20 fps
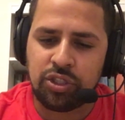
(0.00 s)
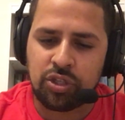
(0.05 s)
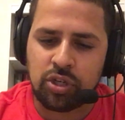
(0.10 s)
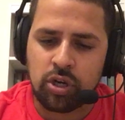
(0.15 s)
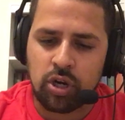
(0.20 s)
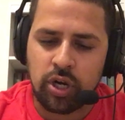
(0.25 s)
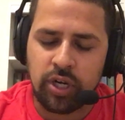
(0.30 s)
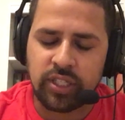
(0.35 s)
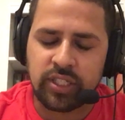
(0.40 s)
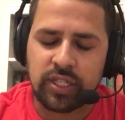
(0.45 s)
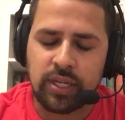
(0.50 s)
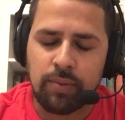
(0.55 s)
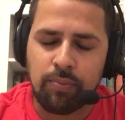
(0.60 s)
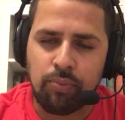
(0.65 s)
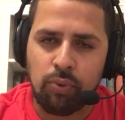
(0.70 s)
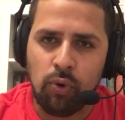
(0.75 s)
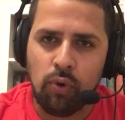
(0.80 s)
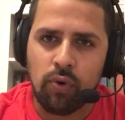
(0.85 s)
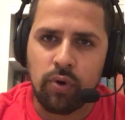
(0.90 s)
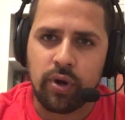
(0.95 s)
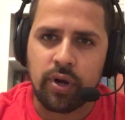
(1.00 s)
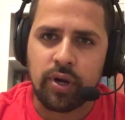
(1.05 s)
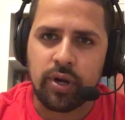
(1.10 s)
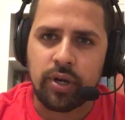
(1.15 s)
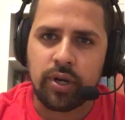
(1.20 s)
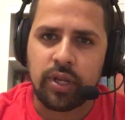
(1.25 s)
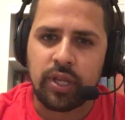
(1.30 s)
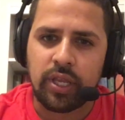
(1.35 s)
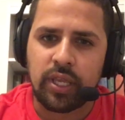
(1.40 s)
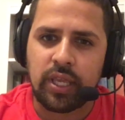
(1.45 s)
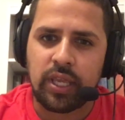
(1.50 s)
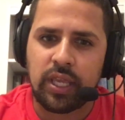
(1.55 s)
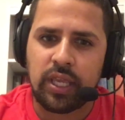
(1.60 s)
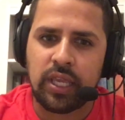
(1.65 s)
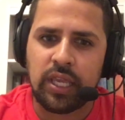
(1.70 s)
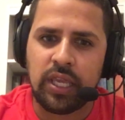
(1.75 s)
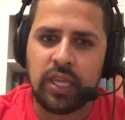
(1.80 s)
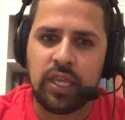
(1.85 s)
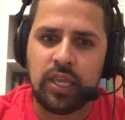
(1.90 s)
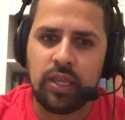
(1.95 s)
Curtis Lepore,
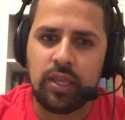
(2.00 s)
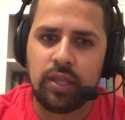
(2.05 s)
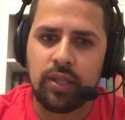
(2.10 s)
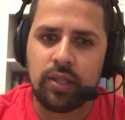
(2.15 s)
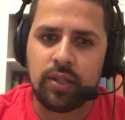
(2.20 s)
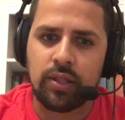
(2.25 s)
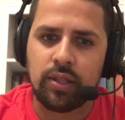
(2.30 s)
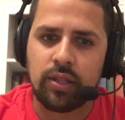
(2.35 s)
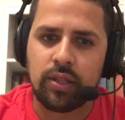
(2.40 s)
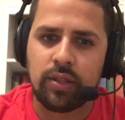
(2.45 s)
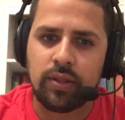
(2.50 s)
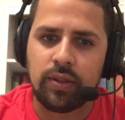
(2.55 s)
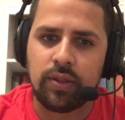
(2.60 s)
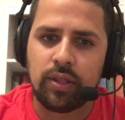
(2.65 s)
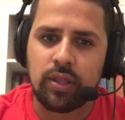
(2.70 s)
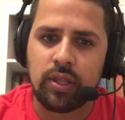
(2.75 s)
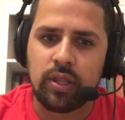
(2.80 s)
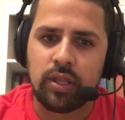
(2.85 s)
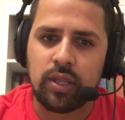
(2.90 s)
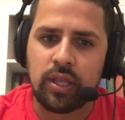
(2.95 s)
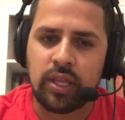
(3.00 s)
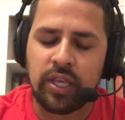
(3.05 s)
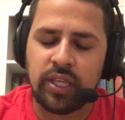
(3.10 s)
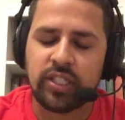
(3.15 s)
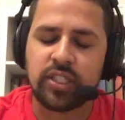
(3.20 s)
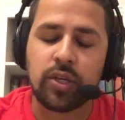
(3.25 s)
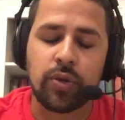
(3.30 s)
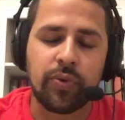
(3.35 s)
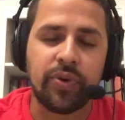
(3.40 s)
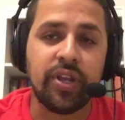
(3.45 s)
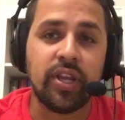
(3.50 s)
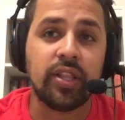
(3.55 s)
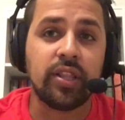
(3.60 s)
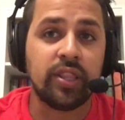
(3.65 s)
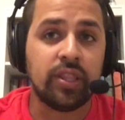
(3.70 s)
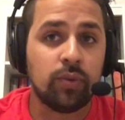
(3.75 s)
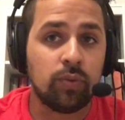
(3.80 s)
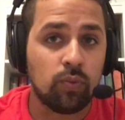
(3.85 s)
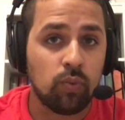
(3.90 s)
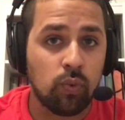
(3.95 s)
he his
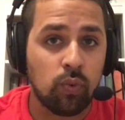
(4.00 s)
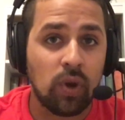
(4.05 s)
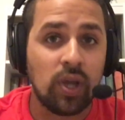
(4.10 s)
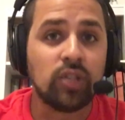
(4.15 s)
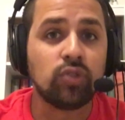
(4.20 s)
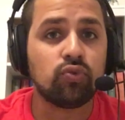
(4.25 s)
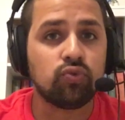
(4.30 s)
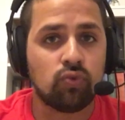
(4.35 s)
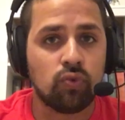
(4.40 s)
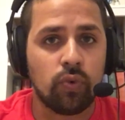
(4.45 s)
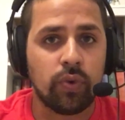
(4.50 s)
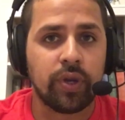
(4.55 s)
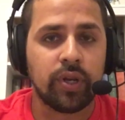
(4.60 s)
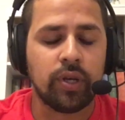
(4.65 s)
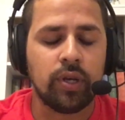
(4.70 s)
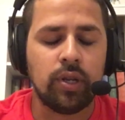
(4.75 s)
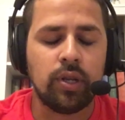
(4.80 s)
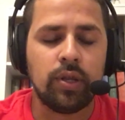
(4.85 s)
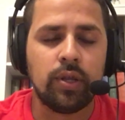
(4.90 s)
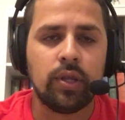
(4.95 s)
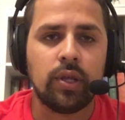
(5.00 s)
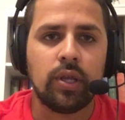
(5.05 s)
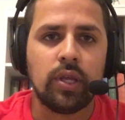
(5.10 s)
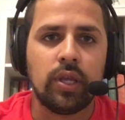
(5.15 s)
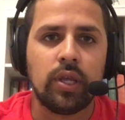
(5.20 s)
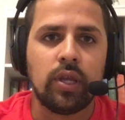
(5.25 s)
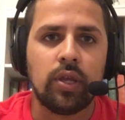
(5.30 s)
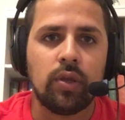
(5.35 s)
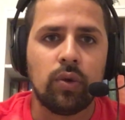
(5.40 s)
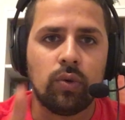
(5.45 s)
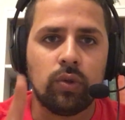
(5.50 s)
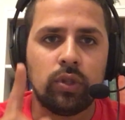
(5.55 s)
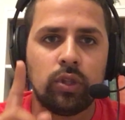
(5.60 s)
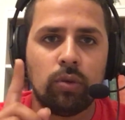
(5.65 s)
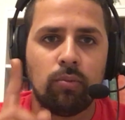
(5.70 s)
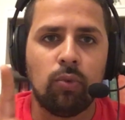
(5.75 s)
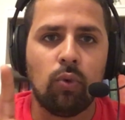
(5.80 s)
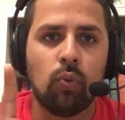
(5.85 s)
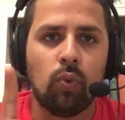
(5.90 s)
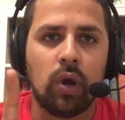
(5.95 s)
career was ruined.
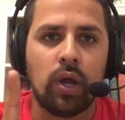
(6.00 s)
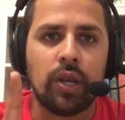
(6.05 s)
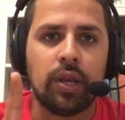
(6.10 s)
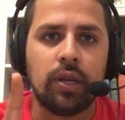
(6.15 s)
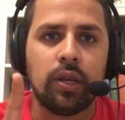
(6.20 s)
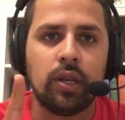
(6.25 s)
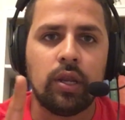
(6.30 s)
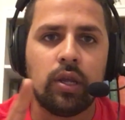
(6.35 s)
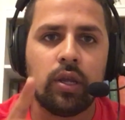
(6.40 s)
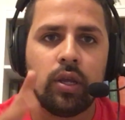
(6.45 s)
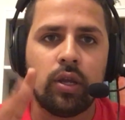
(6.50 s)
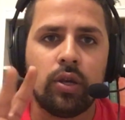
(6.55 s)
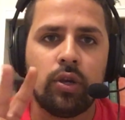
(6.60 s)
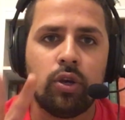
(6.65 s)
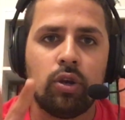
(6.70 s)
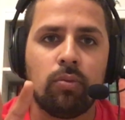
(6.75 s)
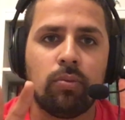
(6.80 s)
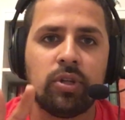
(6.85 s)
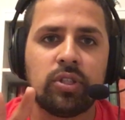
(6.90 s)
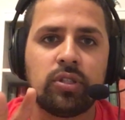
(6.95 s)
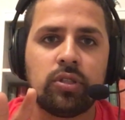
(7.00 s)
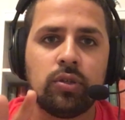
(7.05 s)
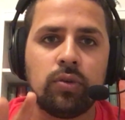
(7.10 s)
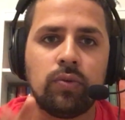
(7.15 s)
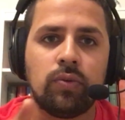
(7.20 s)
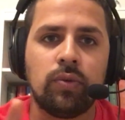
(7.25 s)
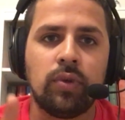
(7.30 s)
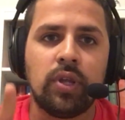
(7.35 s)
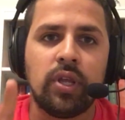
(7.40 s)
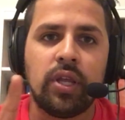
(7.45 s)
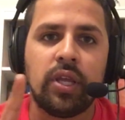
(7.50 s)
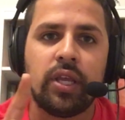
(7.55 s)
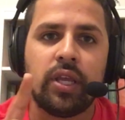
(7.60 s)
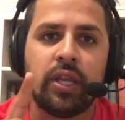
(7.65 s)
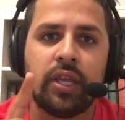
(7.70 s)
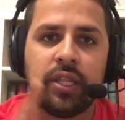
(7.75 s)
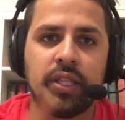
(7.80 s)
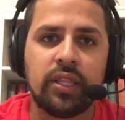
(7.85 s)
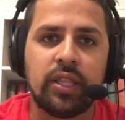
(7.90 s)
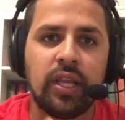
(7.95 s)
Number one. Number two,
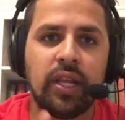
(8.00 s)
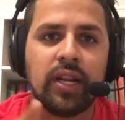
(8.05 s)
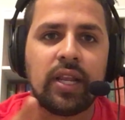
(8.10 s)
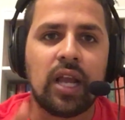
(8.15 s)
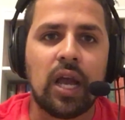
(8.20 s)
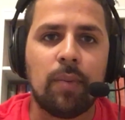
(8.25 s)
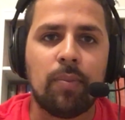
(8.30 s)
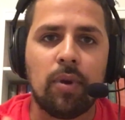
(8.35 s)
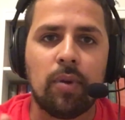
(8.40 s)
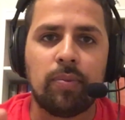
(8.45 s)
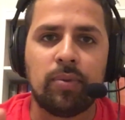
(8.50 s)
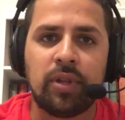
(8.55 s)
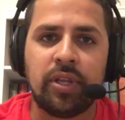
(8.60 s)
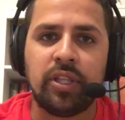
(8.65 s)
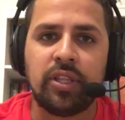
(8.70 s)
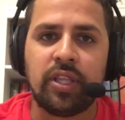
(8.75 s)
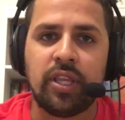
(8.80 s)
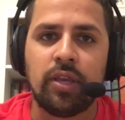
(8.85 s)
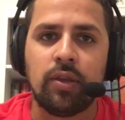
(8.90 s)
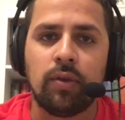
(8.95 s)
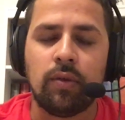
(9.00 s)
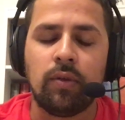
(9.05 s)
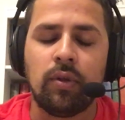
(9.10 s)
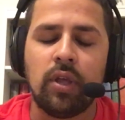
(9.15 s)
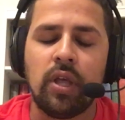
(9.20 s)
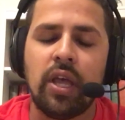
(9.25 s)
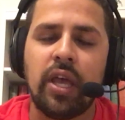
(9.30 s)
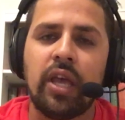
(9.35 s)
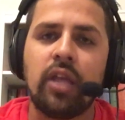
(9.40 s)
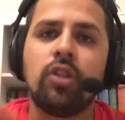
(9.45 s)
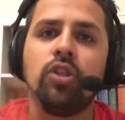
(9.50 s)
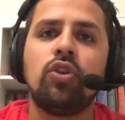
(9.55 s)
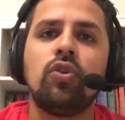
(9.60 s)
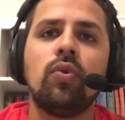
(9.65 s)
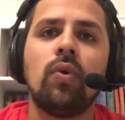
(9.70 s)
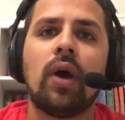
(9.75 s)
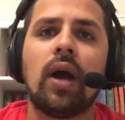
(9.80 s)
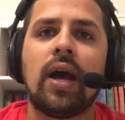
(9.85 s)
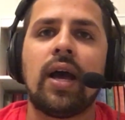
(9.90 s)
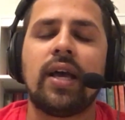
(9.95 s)
he did cop a plea deal. And
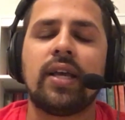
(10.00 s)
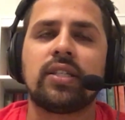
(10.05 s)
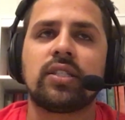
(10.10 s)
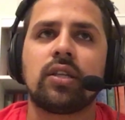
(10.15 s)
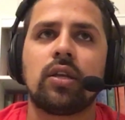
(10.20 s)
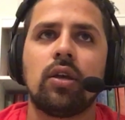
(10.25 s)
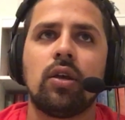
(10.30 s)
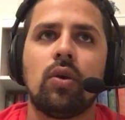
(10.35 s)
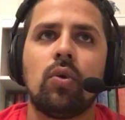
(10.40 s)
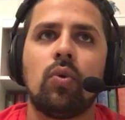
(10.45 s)
you ask,